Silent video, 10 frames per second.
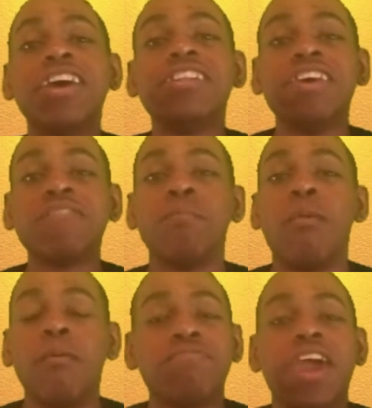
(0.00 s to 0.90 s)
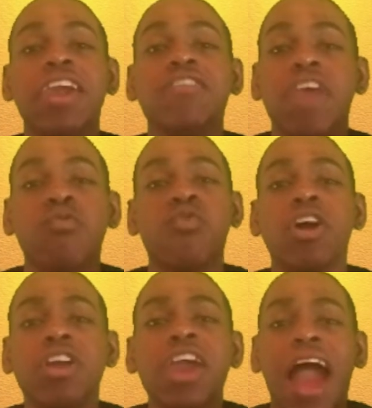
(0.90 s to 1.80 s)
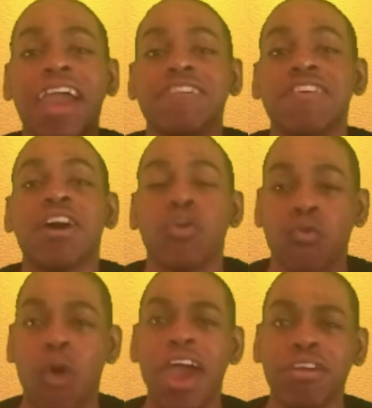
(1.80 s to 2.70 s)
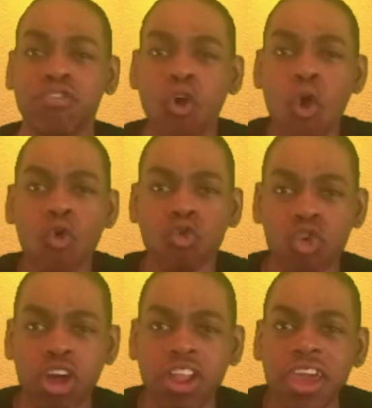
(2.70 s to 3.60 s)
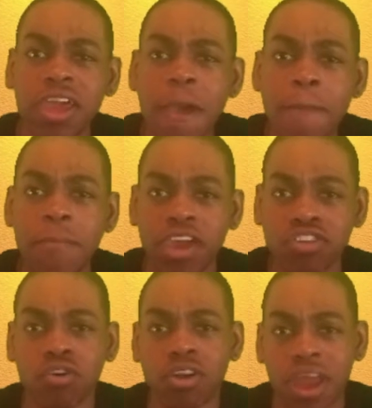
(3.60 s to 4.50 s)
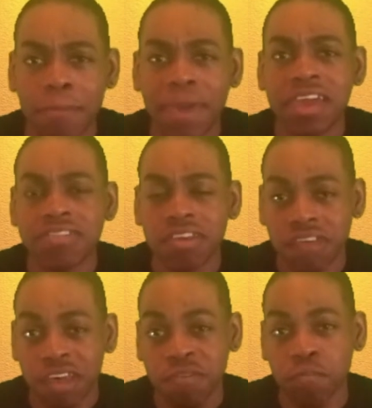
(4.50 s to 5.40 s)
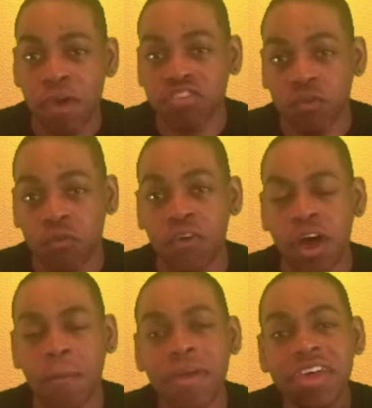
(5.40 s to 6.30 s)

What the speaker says: They really, I can tell the writers really make sure they made this a special film.